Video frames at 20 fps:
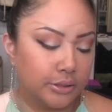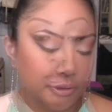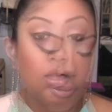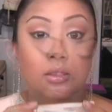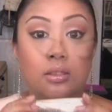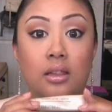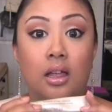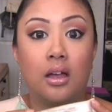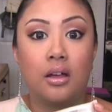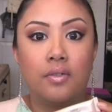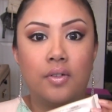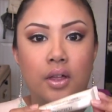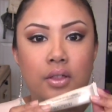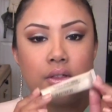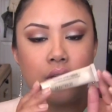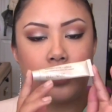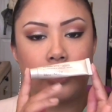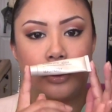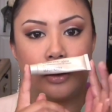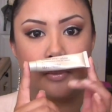I love
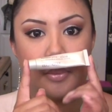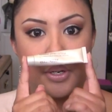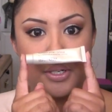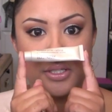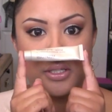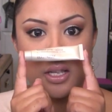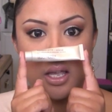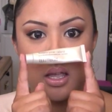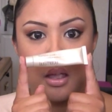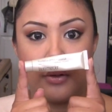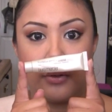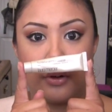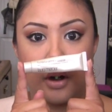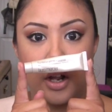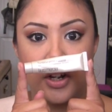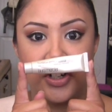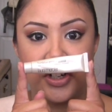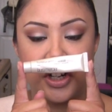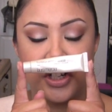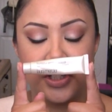the Laura Mercier
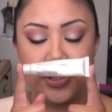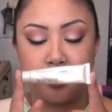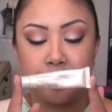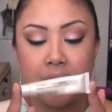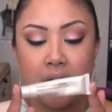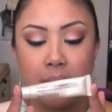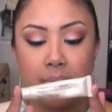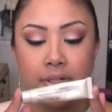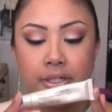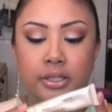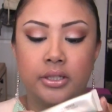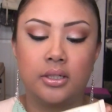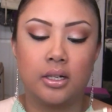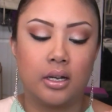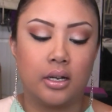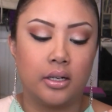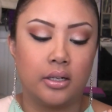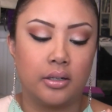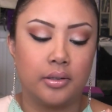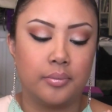Raw Jounce Primer.
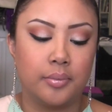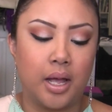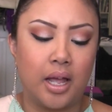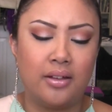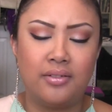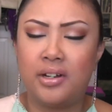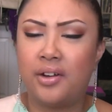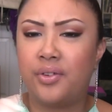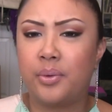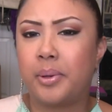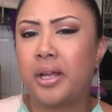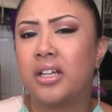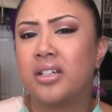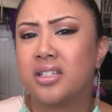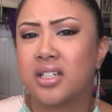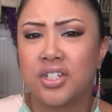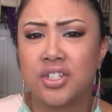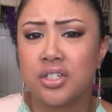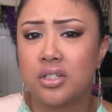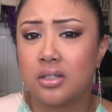Um, I've never paid
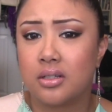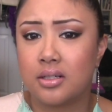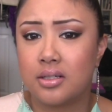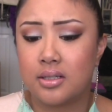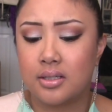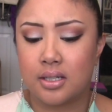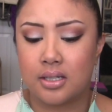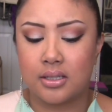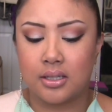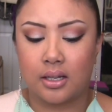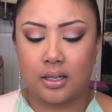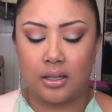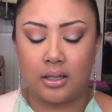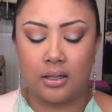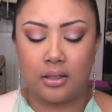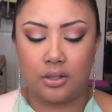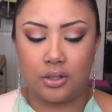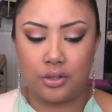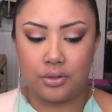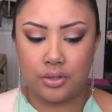attention to this because I
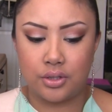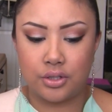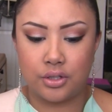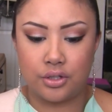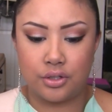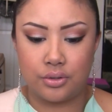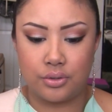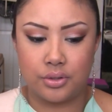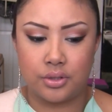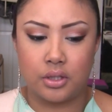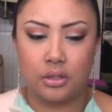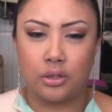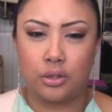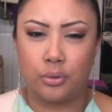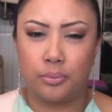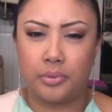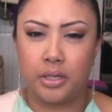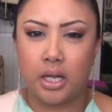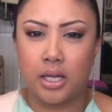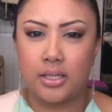used to use the
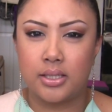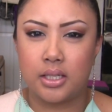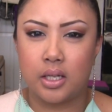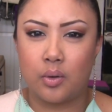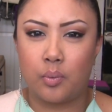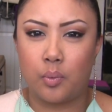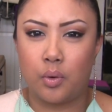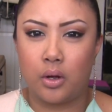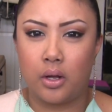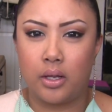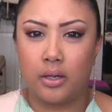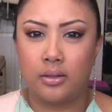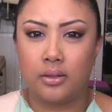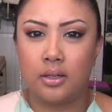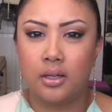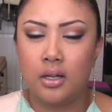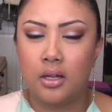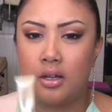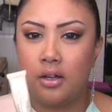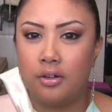luminizing one
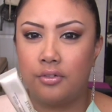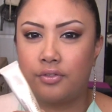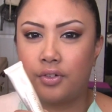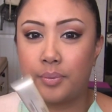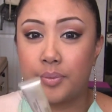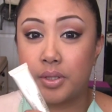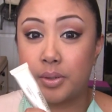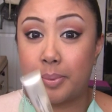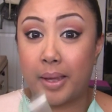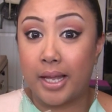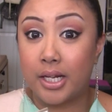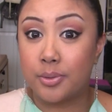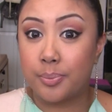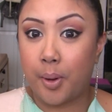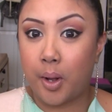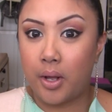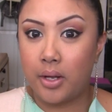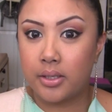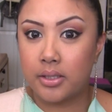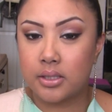from
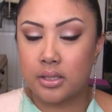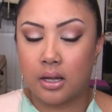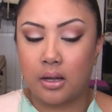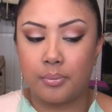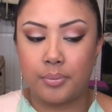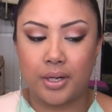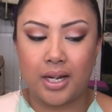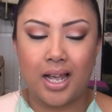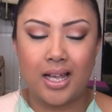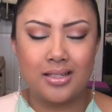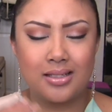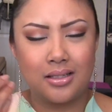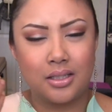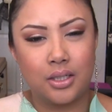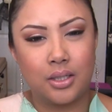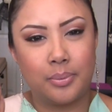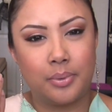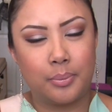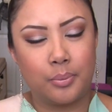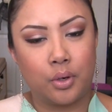Smashbox, um, but it has a
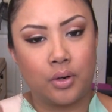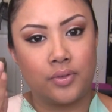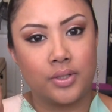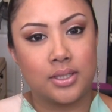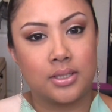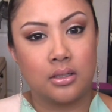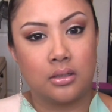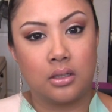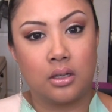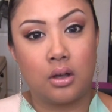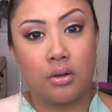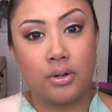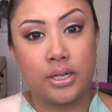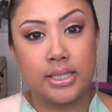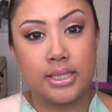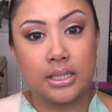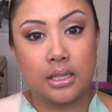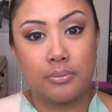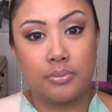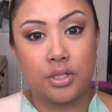little bit more of a
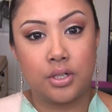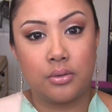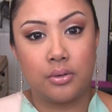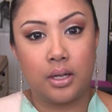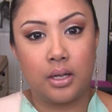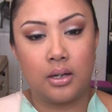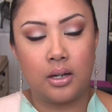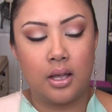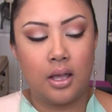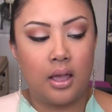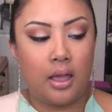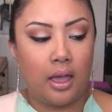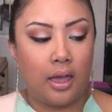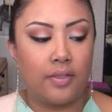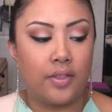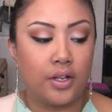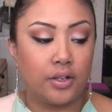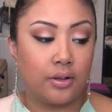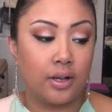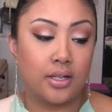silicone-y slip to it.
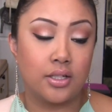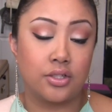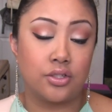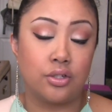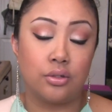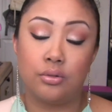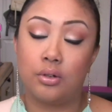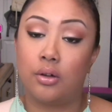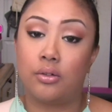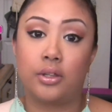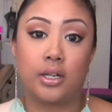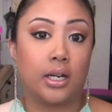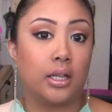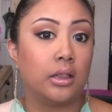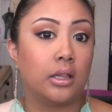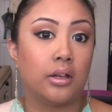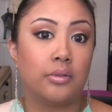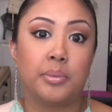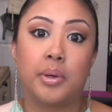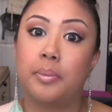And then you guys do know that I
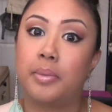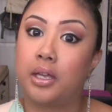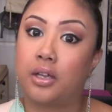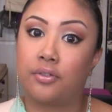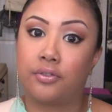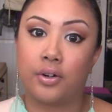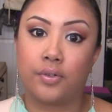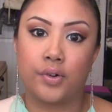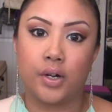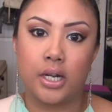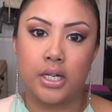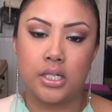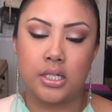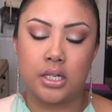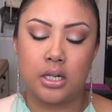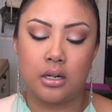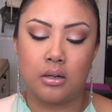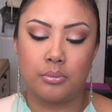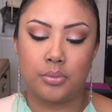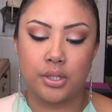love my Makeup Forever H
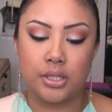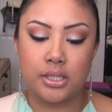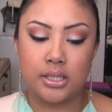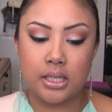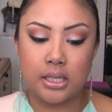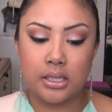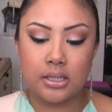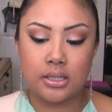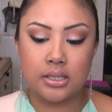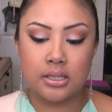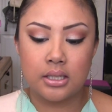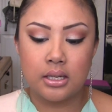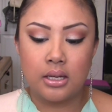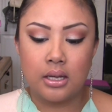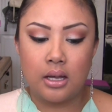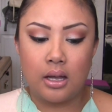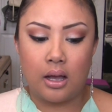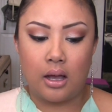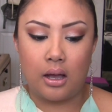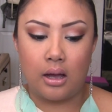D number six.
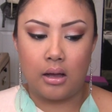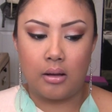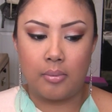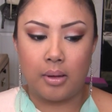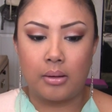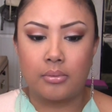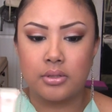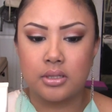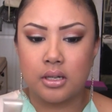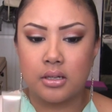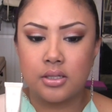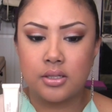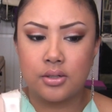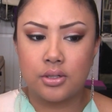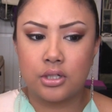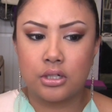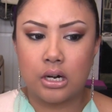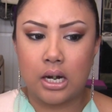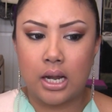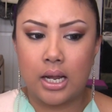Um, I was also
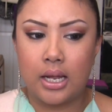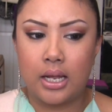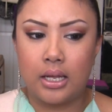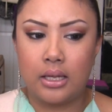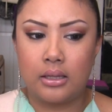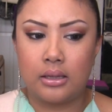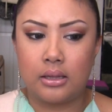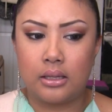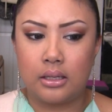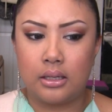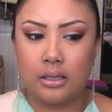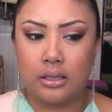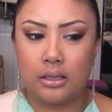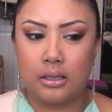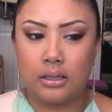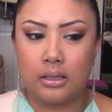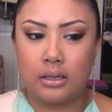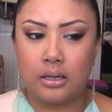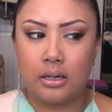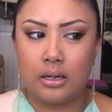trying
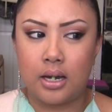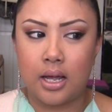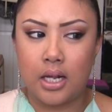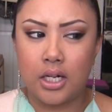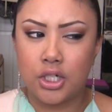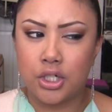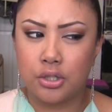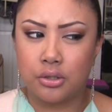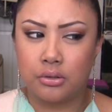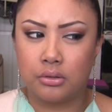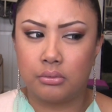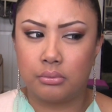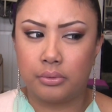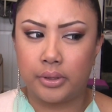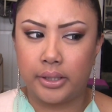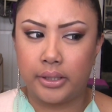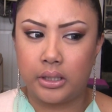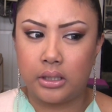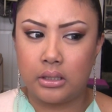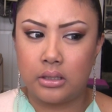the Natural
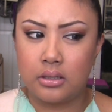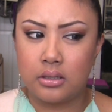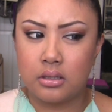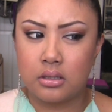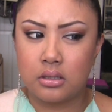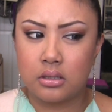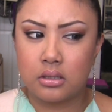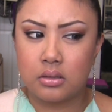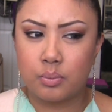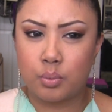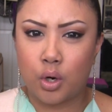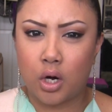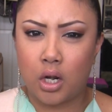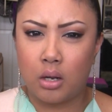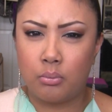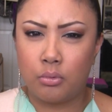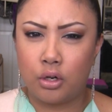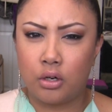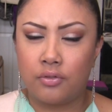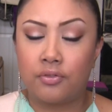Radiance
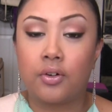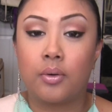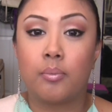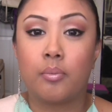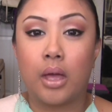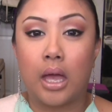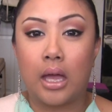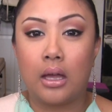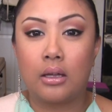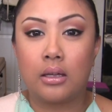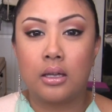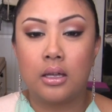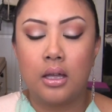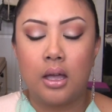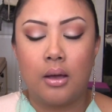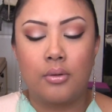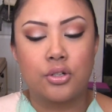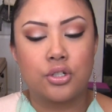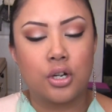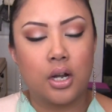Primer from MAC.
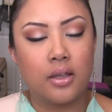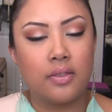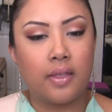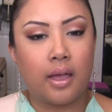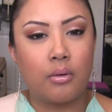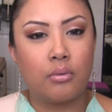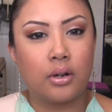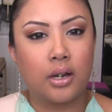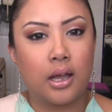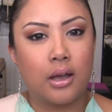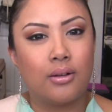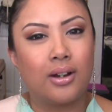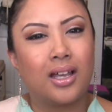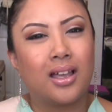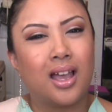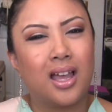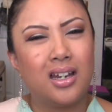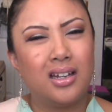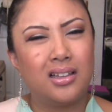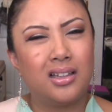I was trying that one out. I
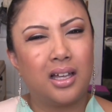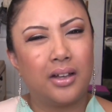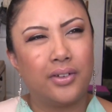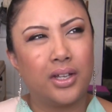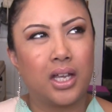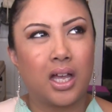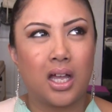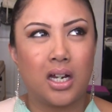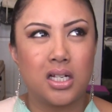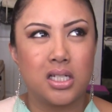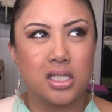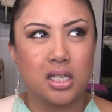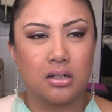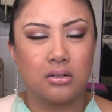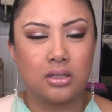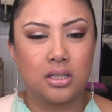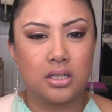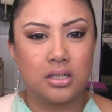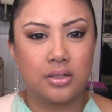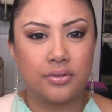kind of love it, kind of
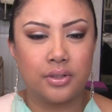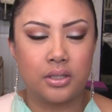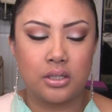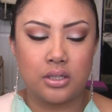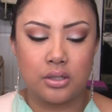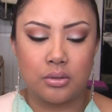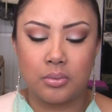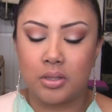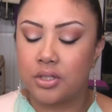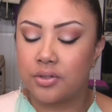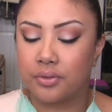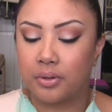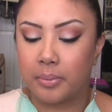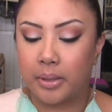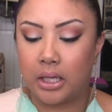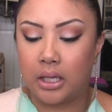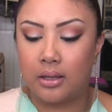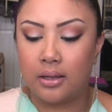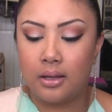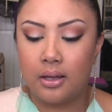down. It doesn't really do much for
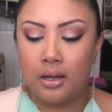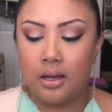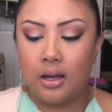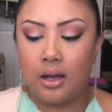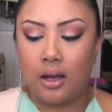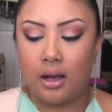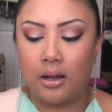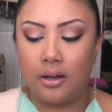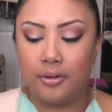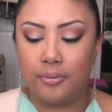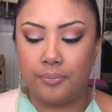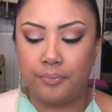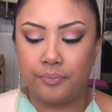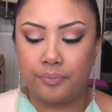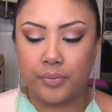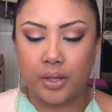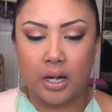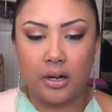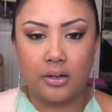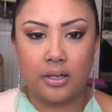me.
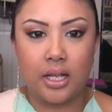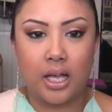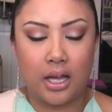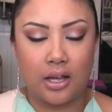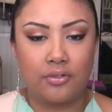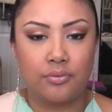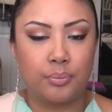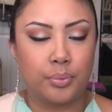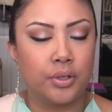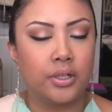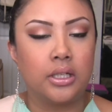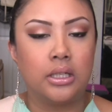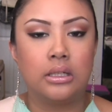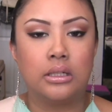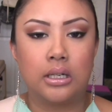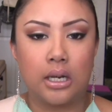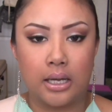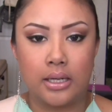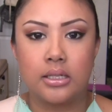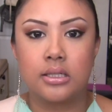Um, I already have pretty
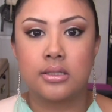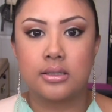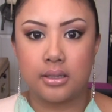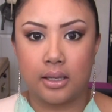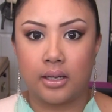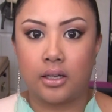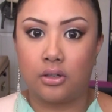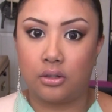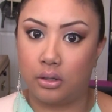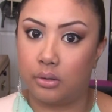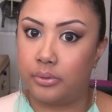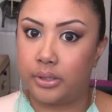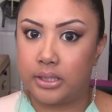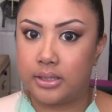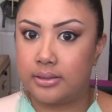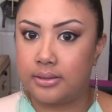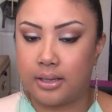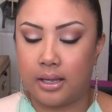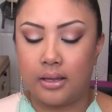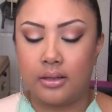nice, like, glowy
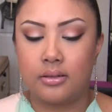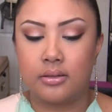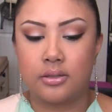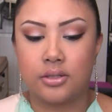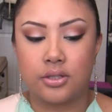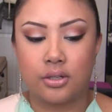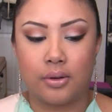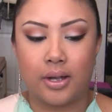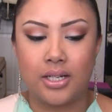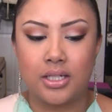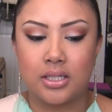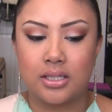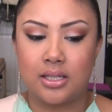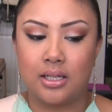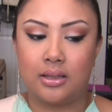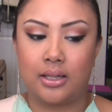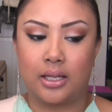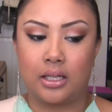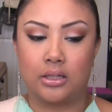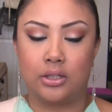skin, so I just
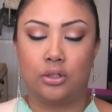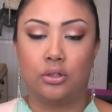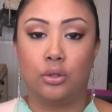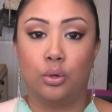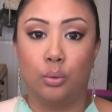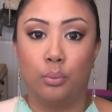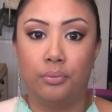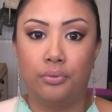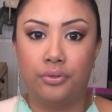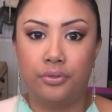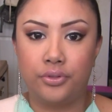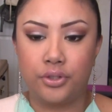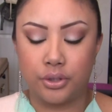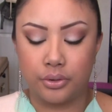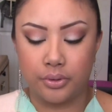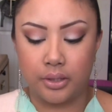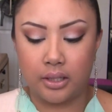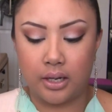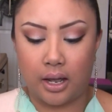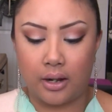need, like, a little oomph
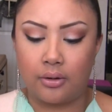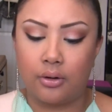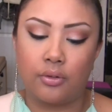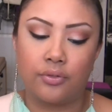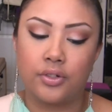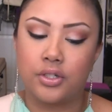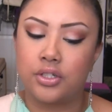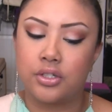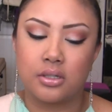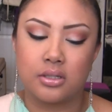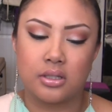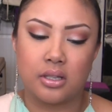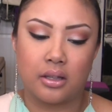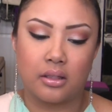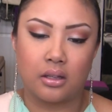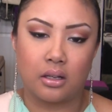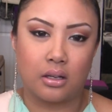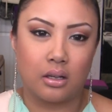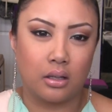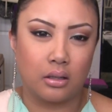to it. I don't know if it's just,
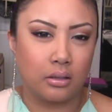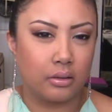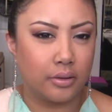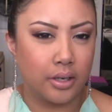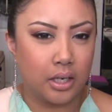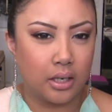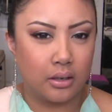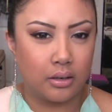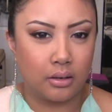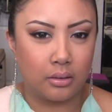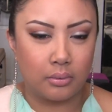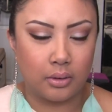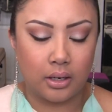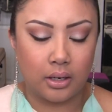like, the color in it or